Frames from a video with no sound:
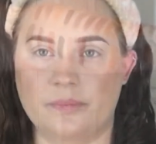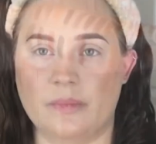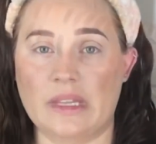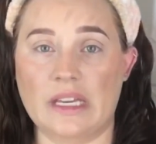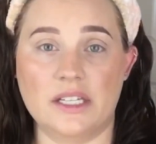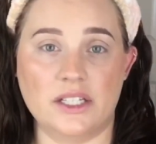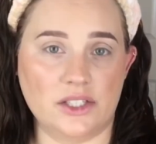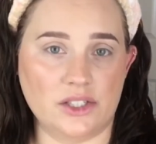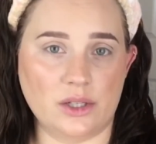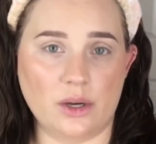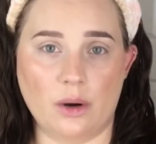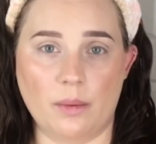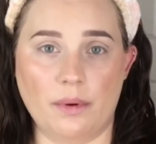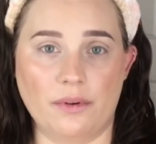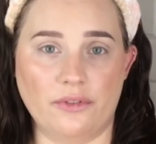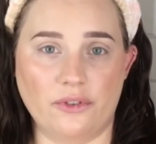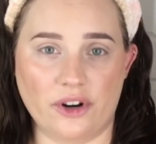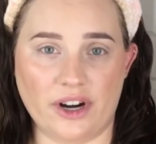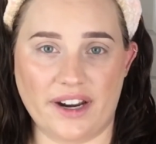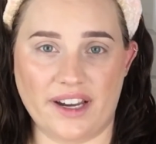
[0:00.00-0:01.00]
So
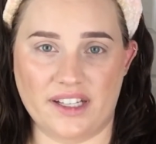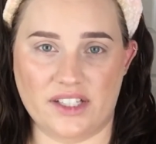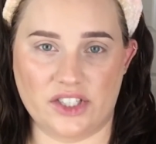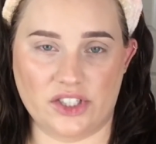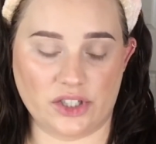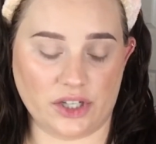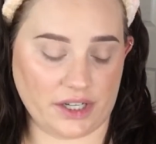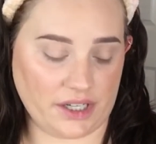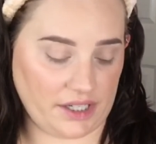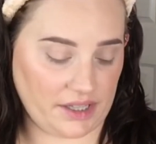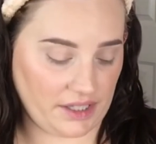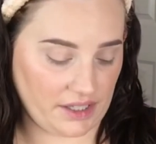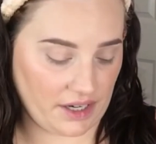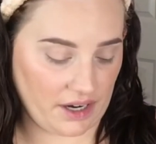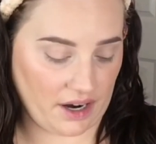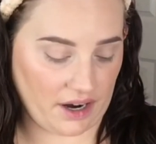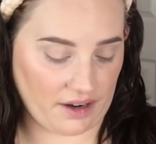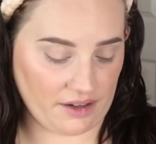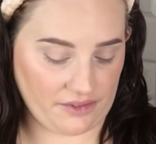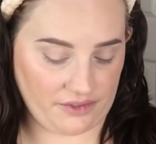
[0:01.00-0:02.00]
before I get started, there
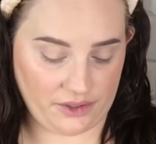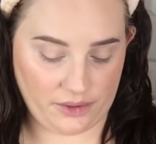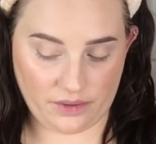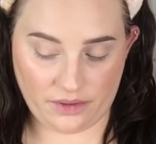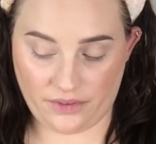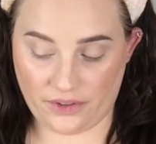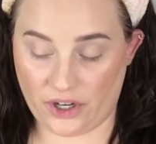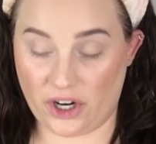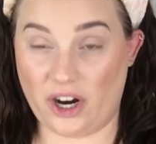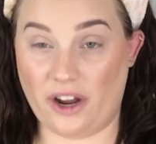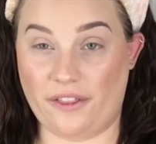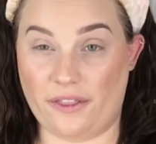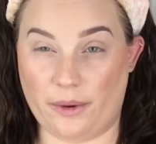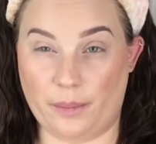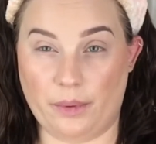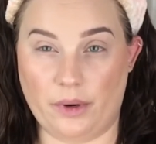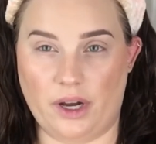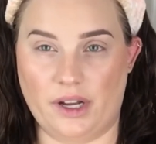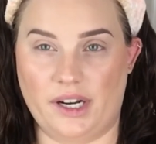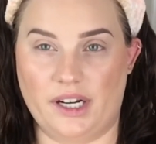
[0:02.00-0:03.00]
are a few of her other
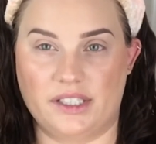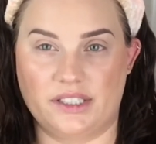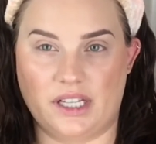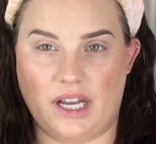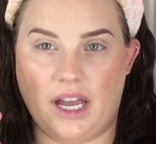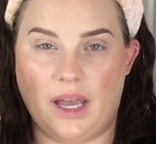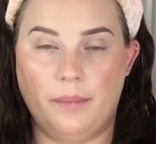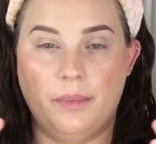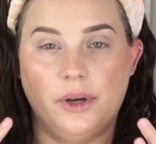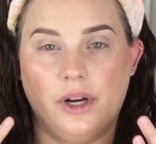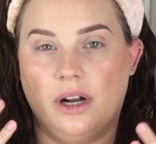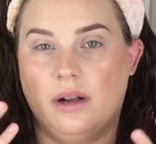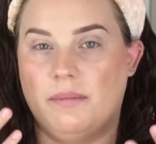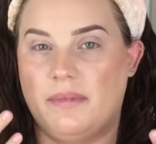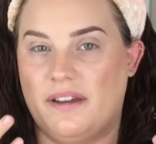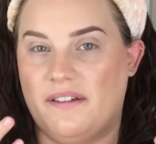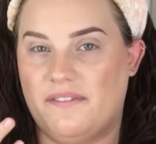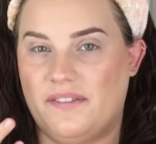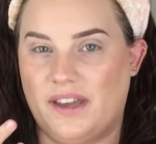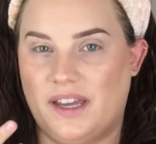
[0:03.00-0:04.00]
products I put on
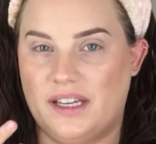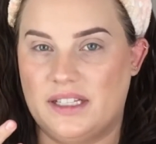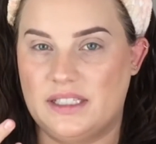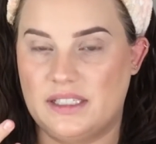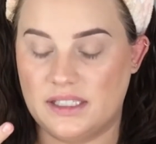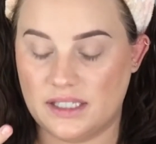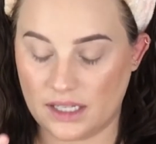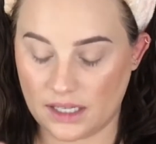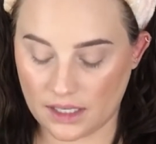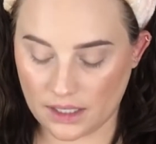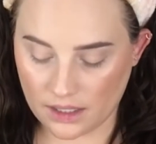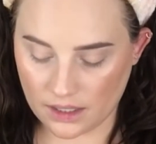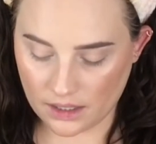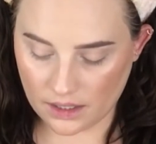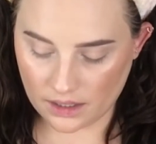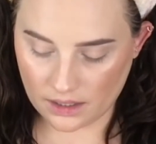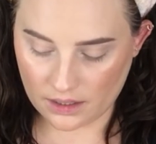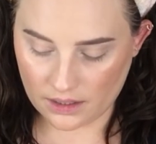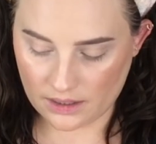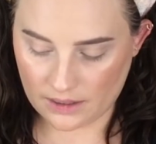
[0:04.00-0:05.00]
my face
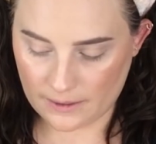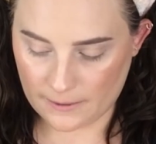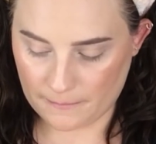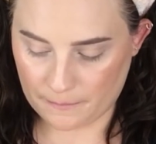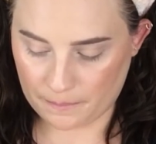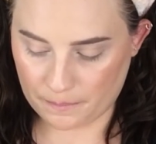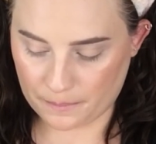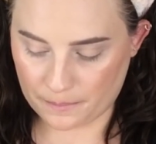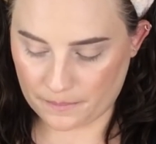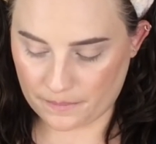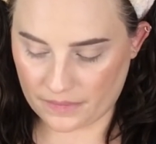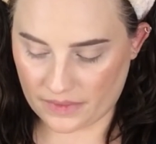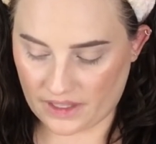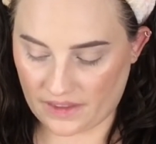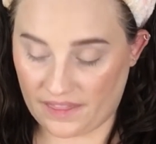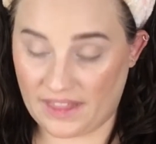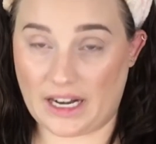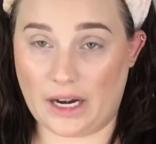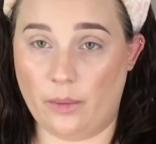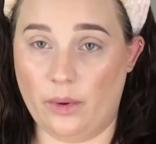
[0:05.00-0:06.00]

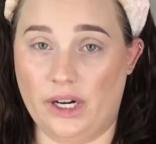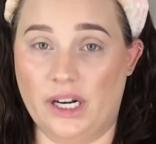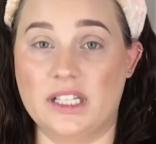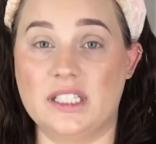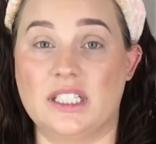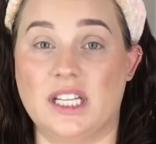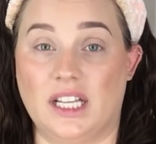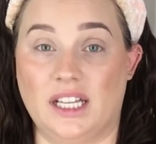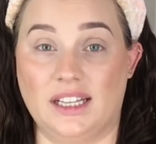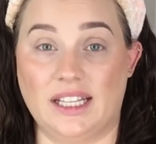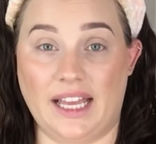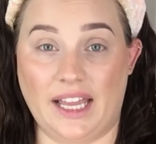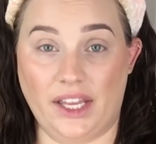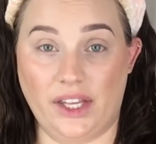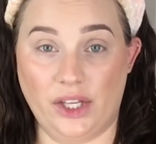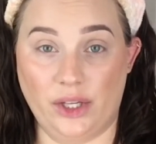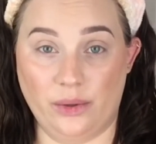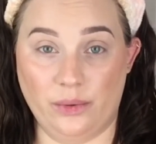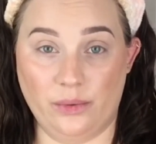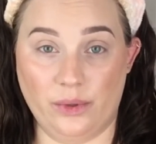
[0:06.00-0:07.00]
that I wanted to
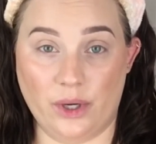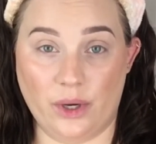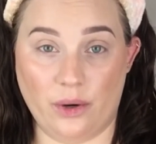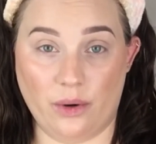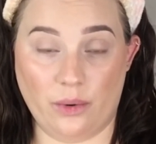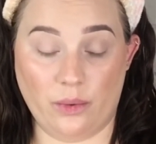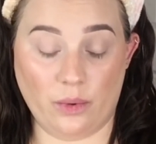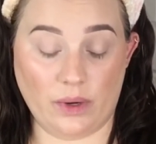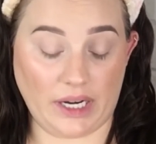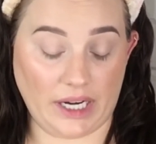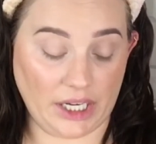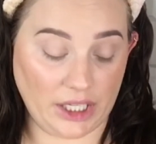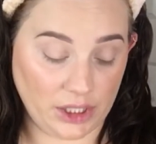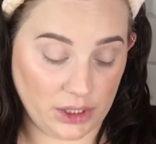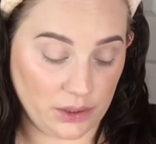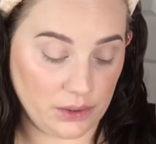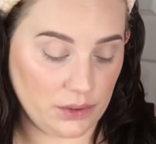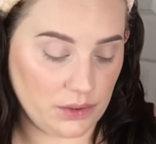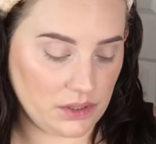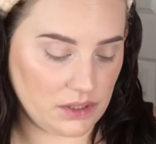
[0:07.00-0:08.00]
let you know what I
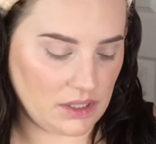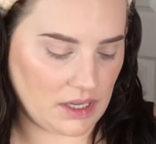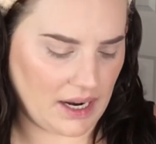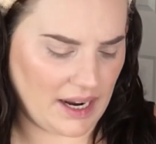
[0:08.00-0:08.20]
used.